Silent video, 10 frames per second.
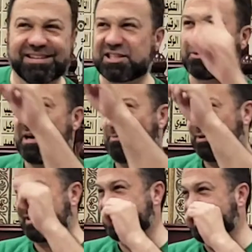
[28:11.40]
This is my
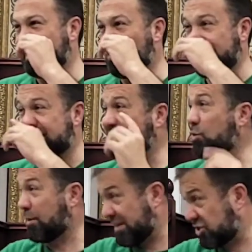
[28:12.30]
point. When I say
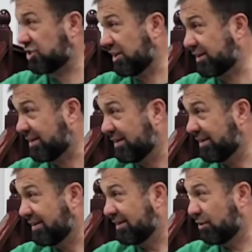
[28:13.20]
wabashir,
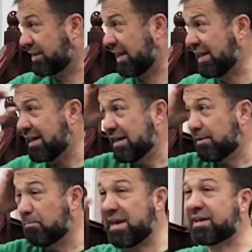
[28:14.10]
okay,
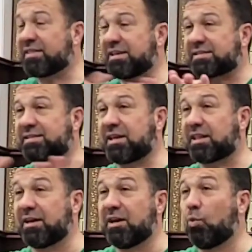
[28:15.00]
make this
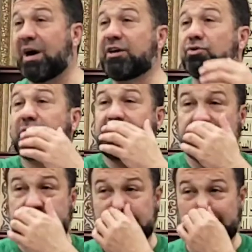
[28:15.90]
together. Why you
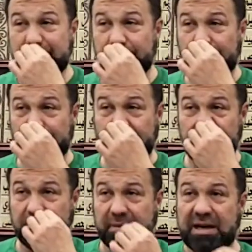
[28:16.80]
trust?
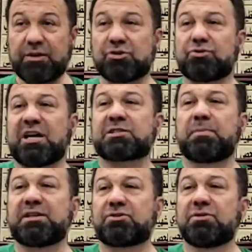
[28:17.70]
I used to ask
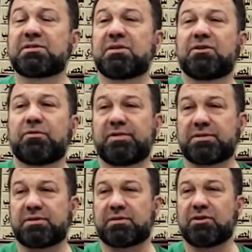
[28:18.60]
my students in the
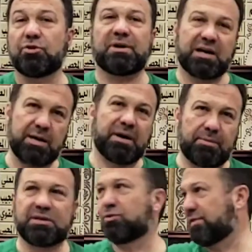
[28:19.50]
university. I'm
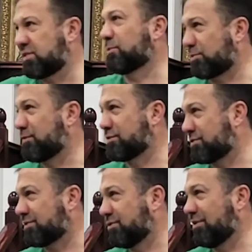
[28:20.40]
a university
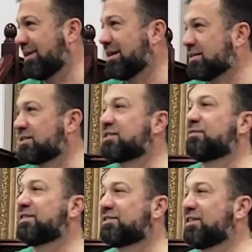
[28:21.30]
professor, you know. Since
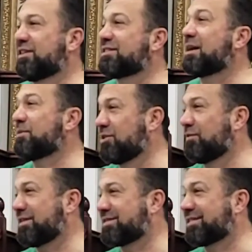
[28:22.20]
17 years, I'm in
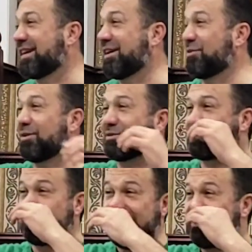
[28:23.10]
university. I always
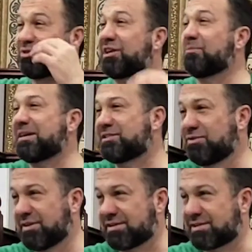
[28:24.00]
to tell my
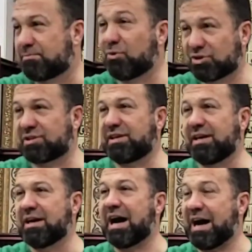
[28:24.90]
students,
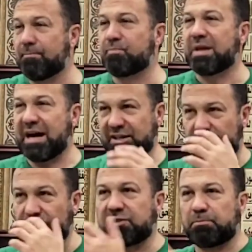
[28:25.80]
mostly, I
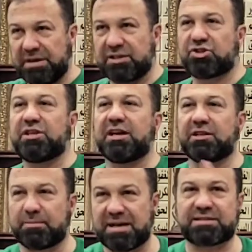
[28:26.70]
taught PhD
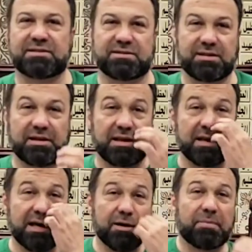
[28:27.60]
and a master's degree.
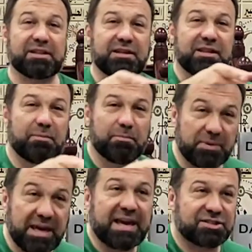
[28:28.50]
But the
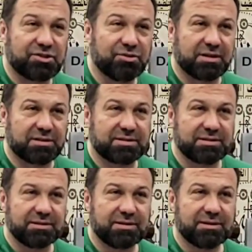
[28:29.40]
BA
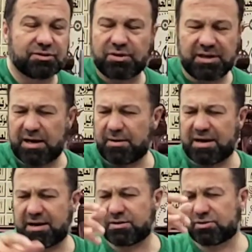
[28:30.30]
students,
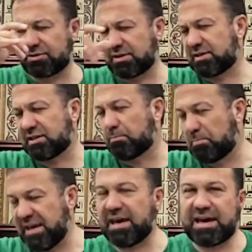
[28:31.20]
I said
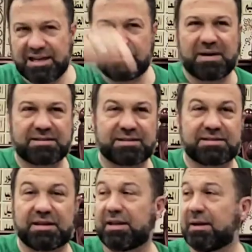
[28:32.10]
BA and master's
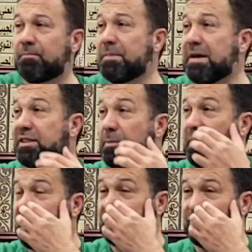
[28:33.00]
degree. The
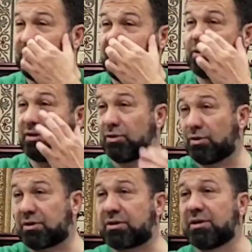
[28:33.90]
BA student, I said,
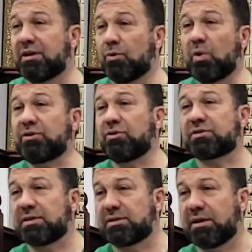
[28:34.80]
look, why do you
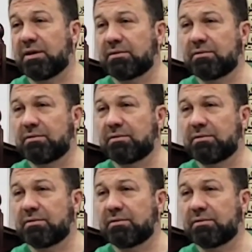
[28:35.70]
study?